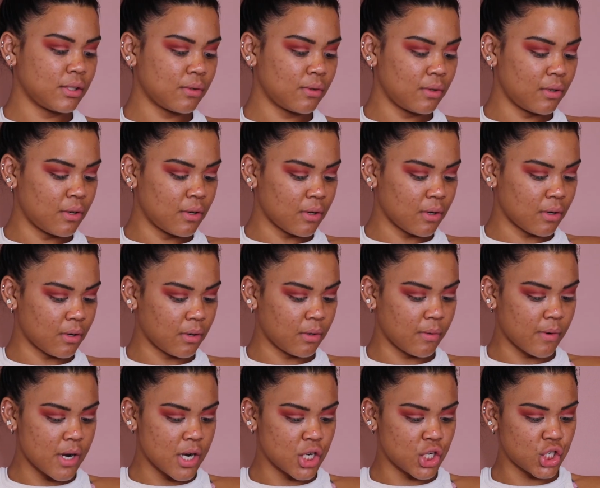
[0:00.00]
Don't
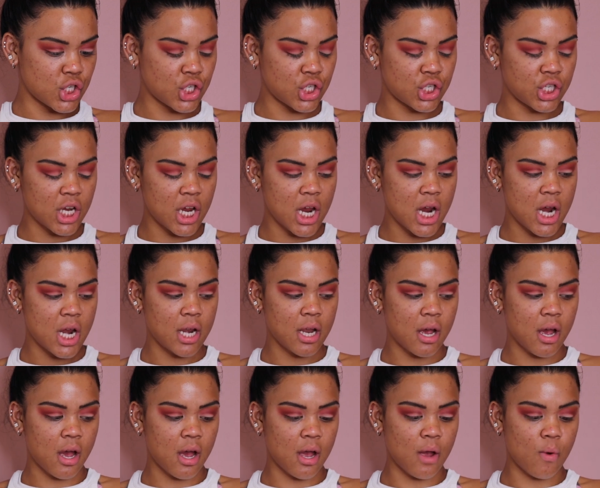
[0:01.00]
know what shade
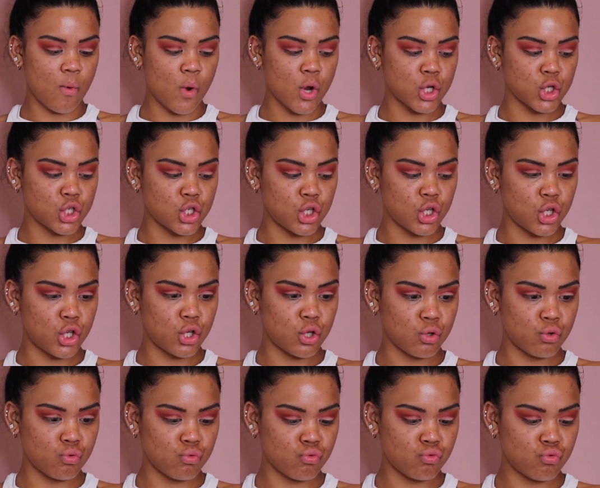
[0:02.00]
I want to
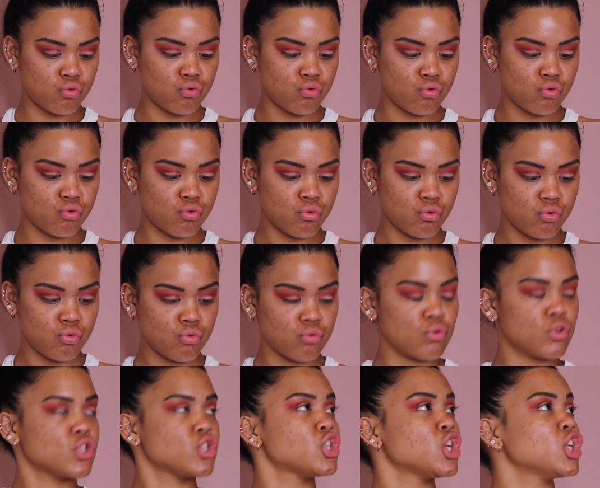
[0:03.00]
use.
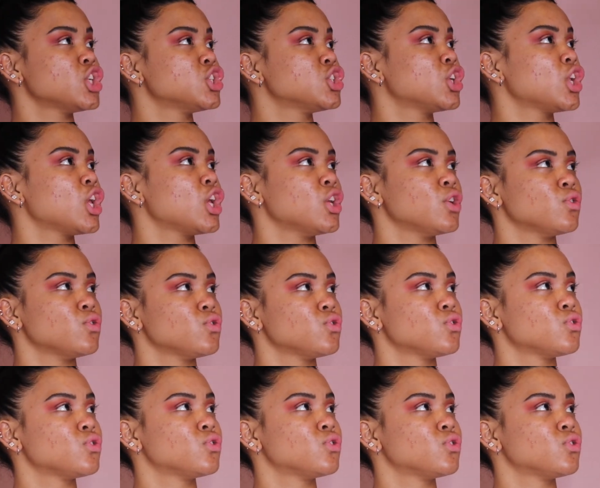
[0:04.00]
What shade should I use?